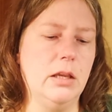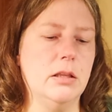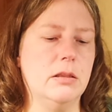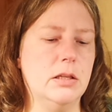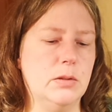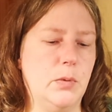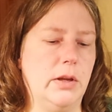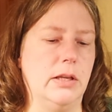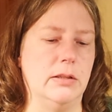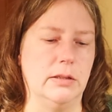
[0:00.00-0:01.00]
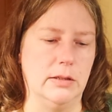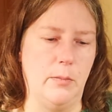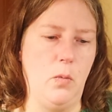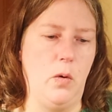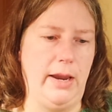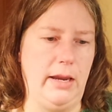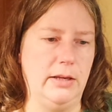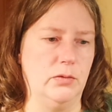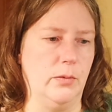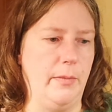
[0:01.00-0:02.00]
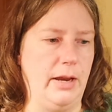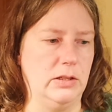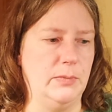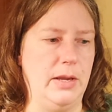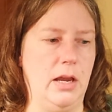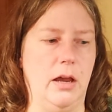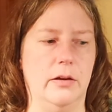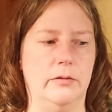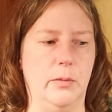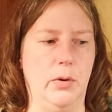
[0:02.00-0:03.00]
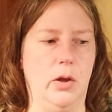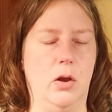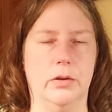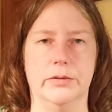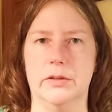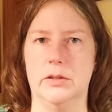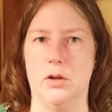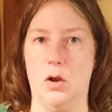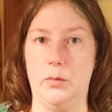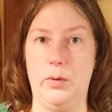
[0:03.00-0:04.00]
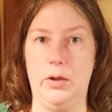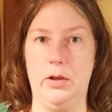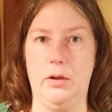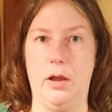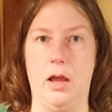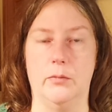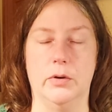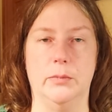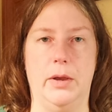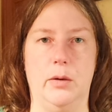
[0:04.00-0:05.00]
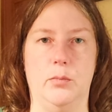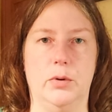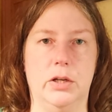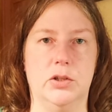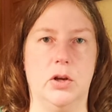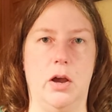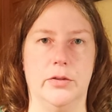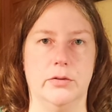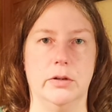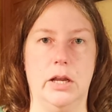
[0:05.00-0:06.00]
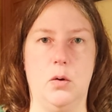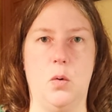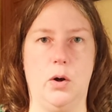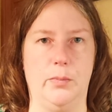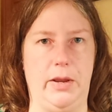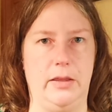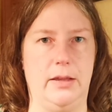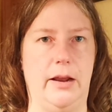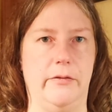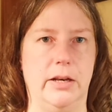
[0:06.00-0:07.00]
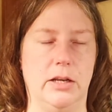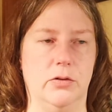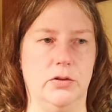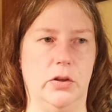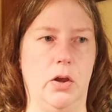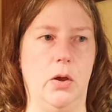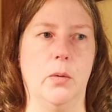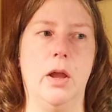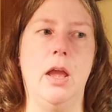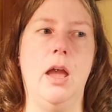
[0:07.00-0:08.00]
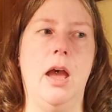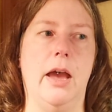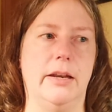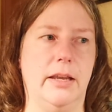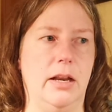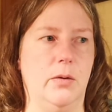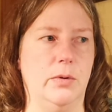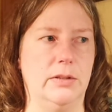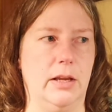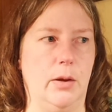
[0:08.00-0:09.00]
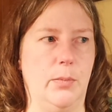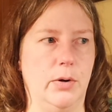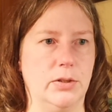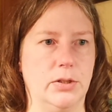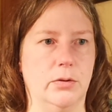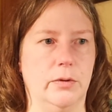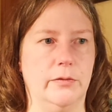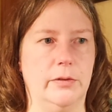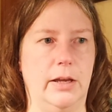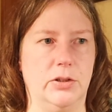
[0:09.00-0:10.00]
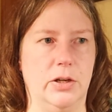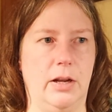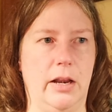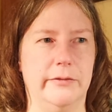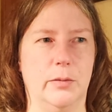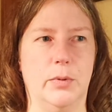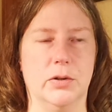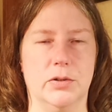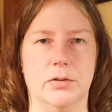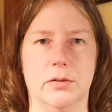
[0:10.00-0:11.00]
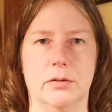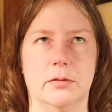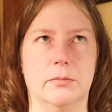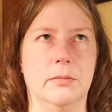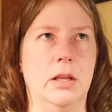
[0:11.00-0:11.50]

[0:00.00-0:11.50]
This book in some ways reminds me of a book called Songbook, written by a British author, Nick Hornby, that I read years ago. And again, it was like a personal reflection, kind of a personal,